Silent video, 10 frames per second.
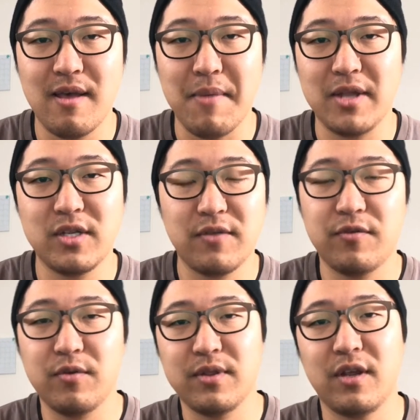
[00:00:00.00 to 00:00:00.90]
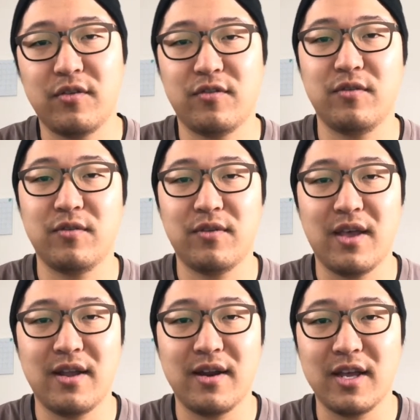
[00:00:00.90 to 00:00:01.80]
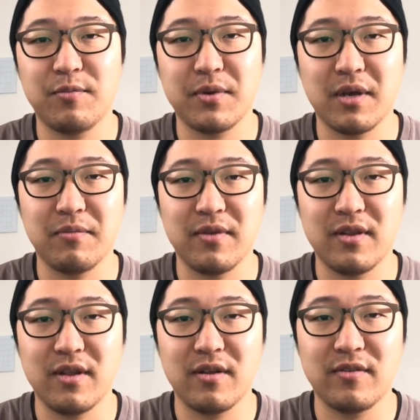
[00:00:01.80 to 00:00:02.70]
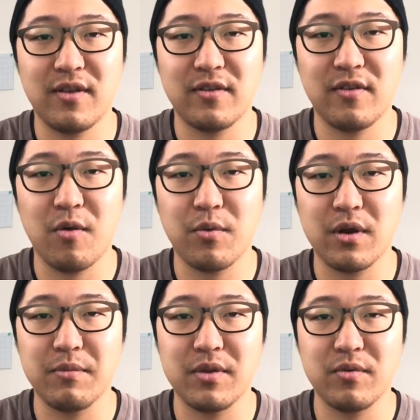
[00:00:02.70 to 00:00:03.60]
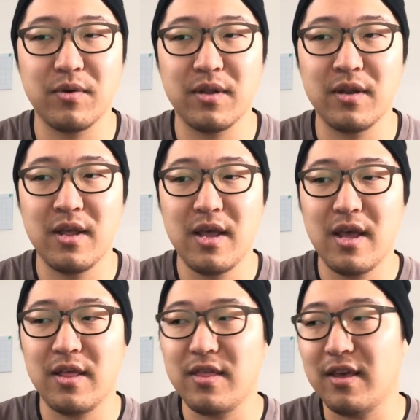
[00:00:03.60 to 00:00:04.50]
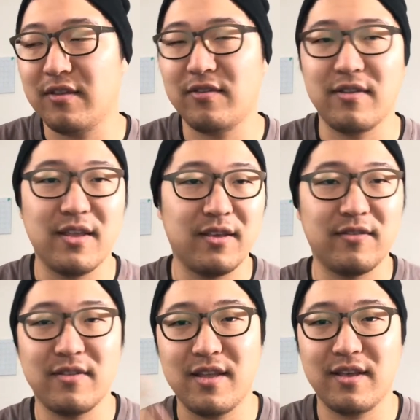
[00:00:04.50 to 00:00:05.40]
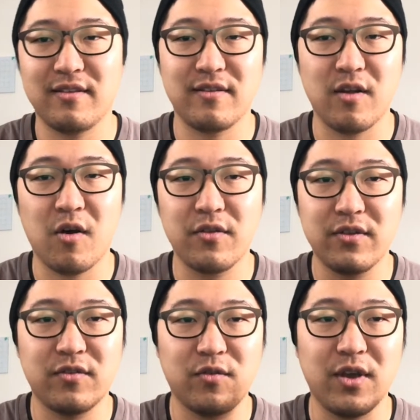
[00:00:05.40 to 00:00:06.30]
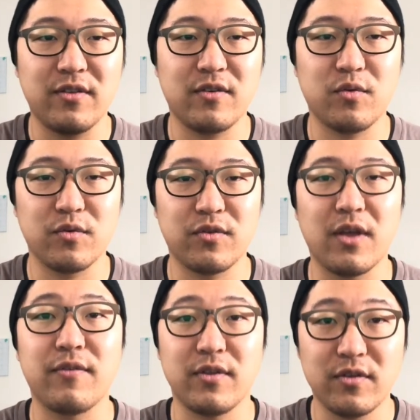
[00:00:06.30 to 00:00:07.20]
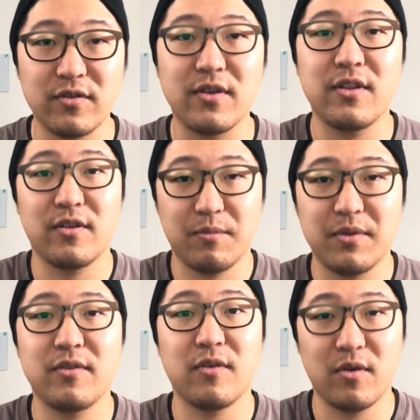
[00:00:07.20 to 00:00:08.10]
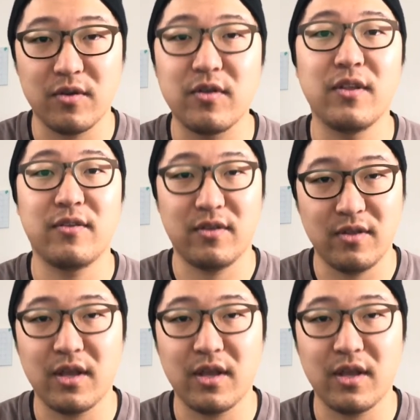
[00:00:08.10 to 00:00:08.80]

Imagine if you were in their shoes and an expert comes in here and says, oh, we're going to be doing this and this and this and all these crazy cool stuff, and you're sitting there as a business owner and you're listening.